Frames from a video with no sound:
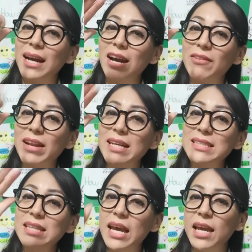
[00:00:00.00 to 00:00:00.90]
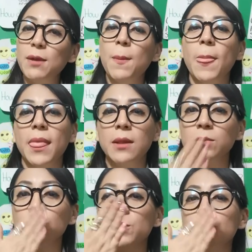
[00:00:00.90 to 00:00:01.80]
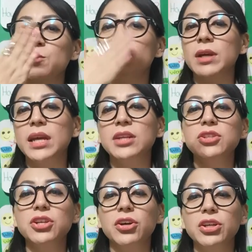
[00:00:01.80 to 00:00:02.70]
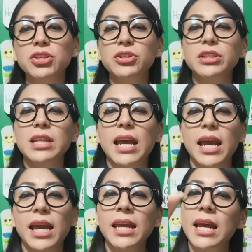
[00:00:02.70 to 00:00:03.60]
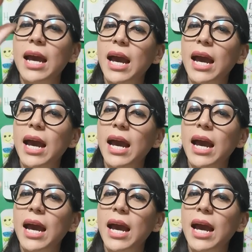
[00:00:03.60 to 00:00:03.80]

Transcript: have a nice day. Enjoy your day.